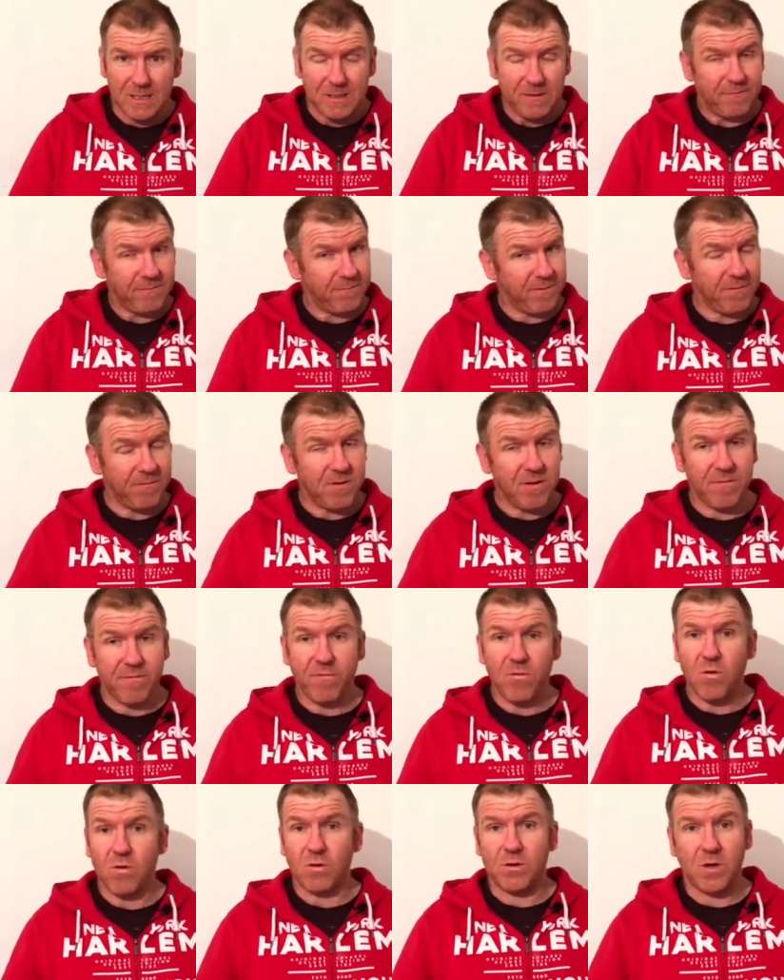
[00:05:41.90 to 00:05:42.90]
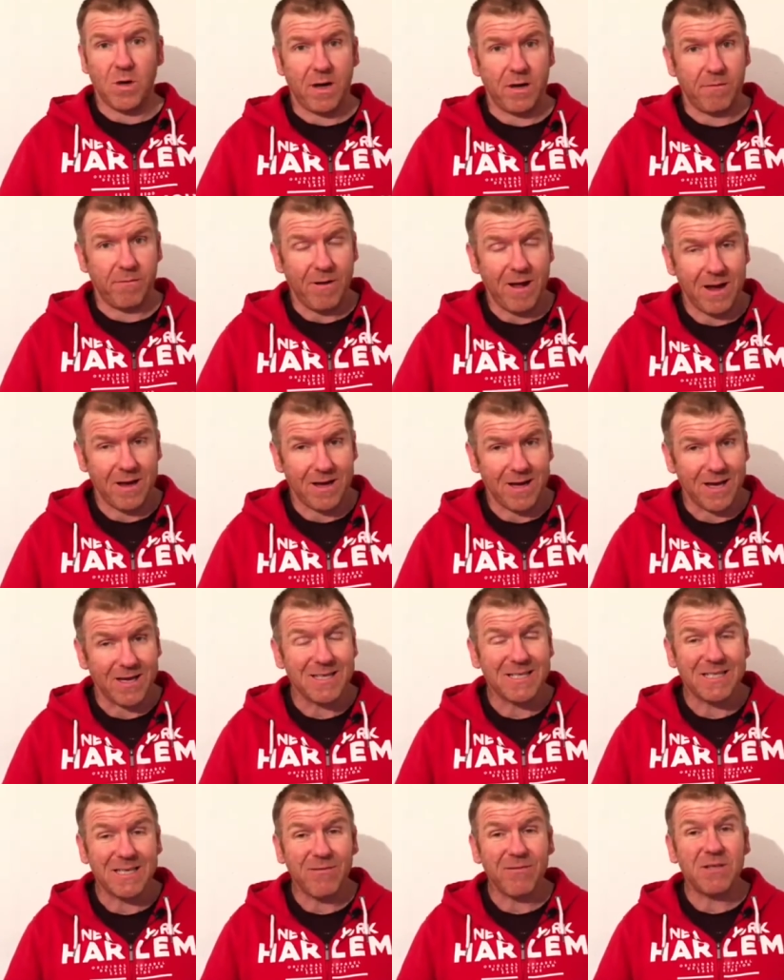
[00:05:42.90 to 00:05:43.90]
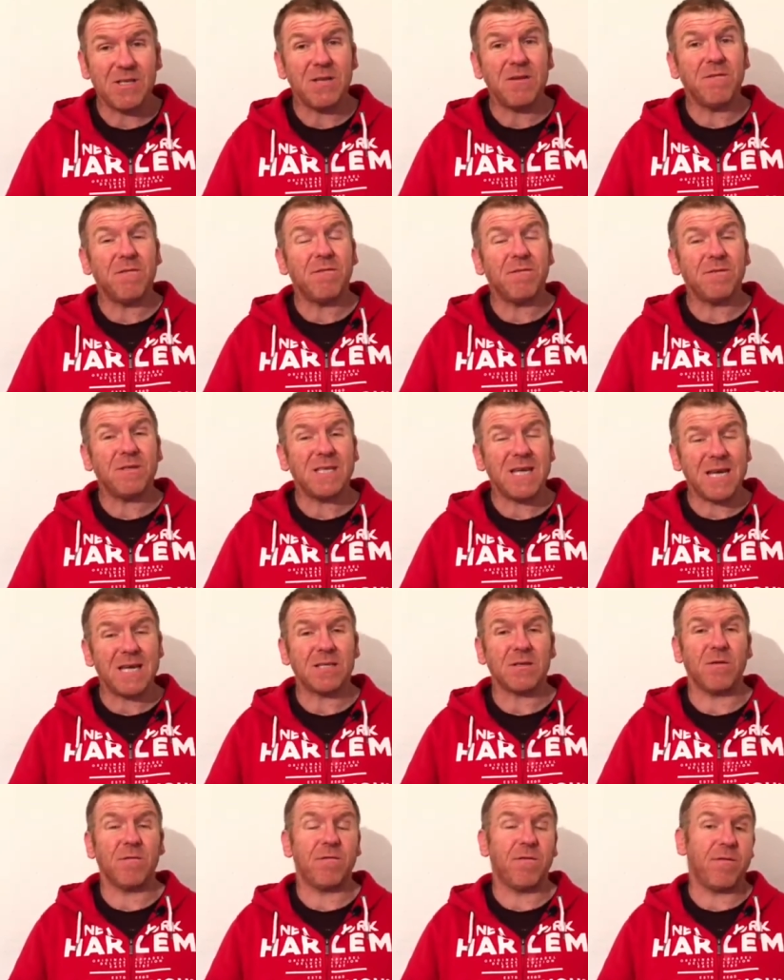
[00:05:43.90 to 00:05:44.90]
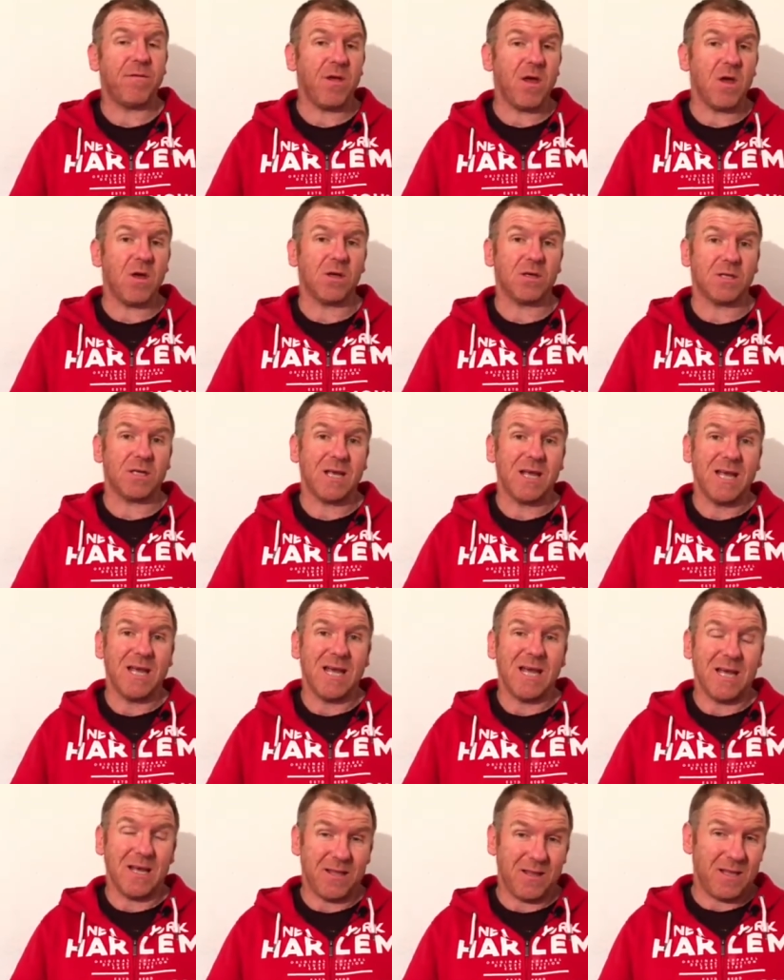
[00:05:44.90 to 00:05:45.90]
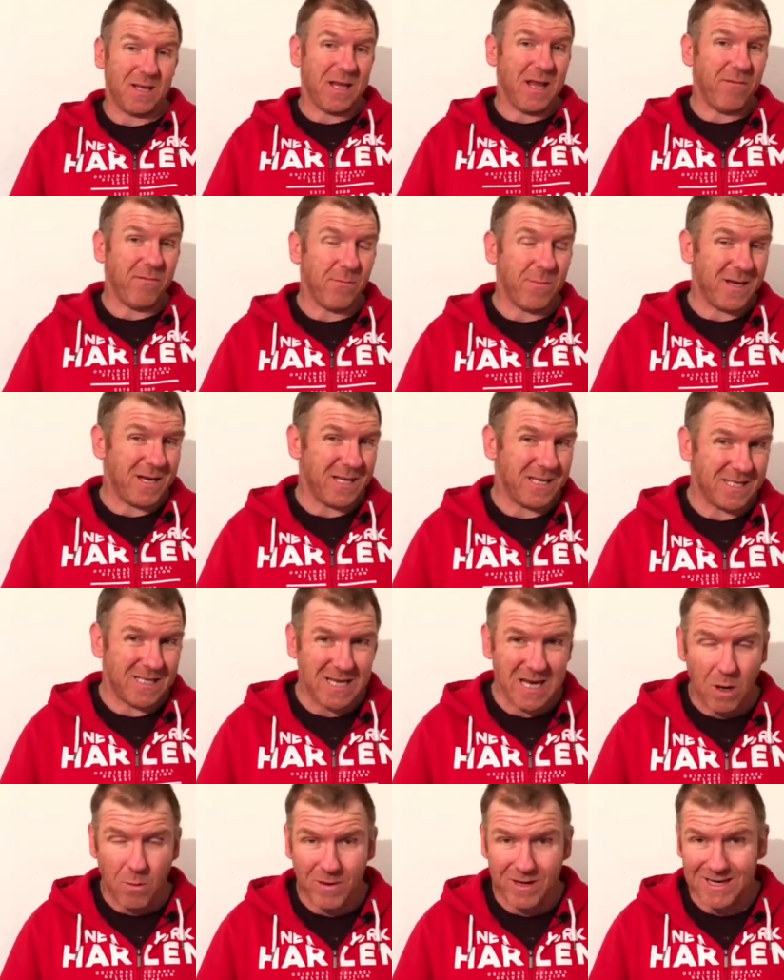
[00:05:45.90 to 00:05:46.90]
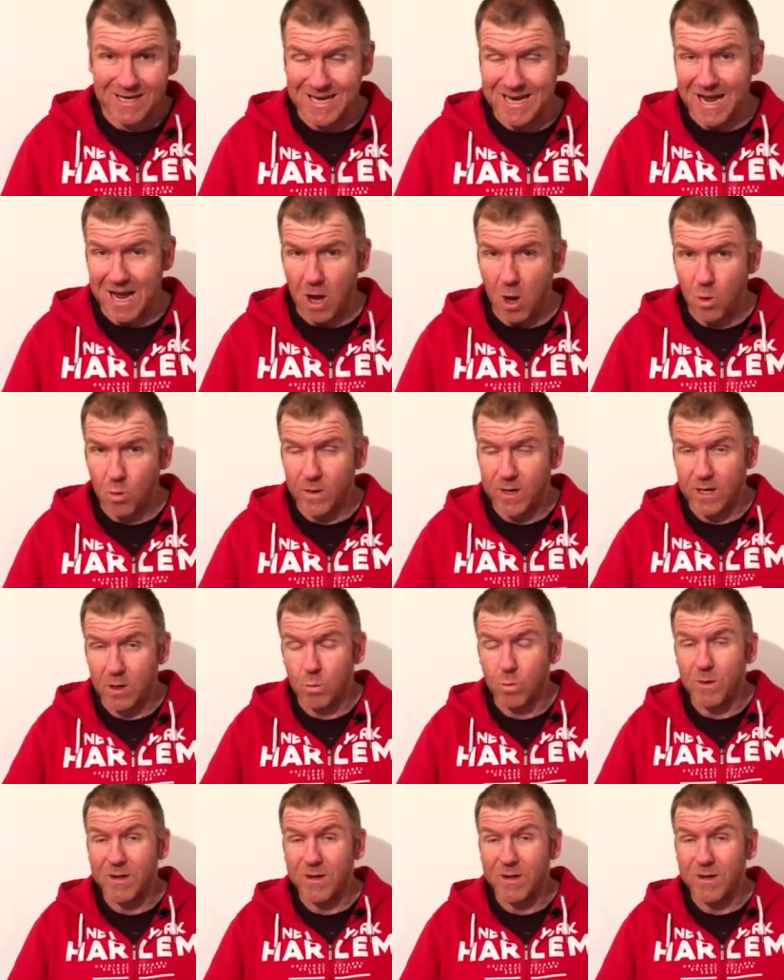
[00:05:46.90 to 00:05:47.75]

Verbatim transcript: 54 died of hunger and 76 of thirst. The government is knowingly holding and